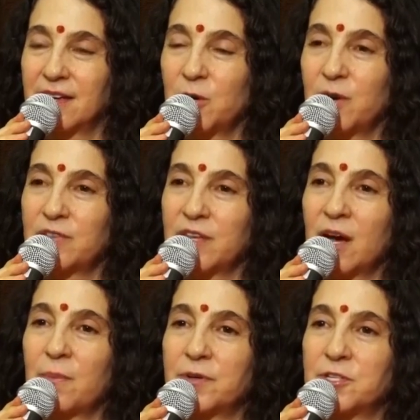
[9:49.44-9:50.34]
you have the
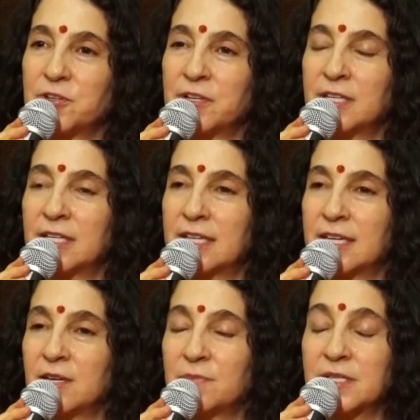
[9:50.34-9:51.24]
opportunity to
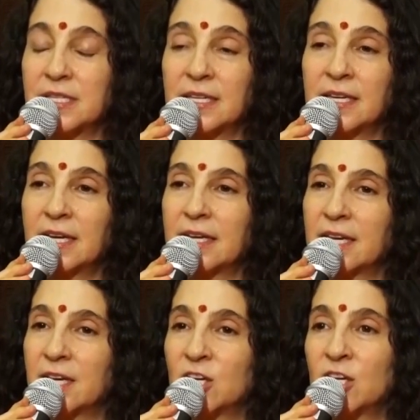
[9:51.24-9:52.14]
keep seeing and
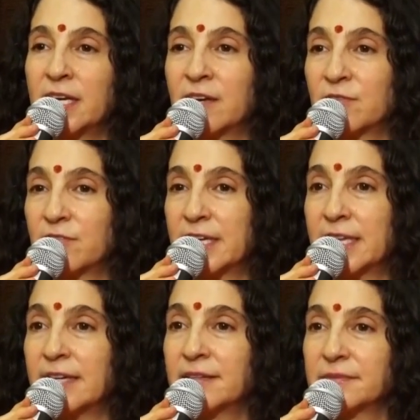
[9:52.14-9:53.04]
hearing and
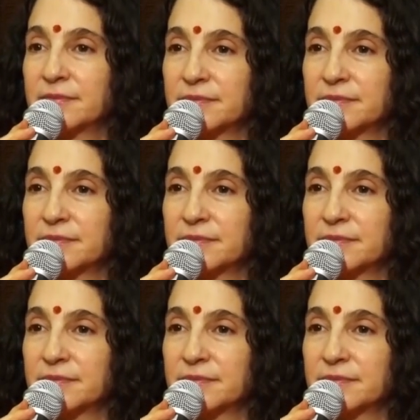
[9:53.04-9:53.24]
feeling.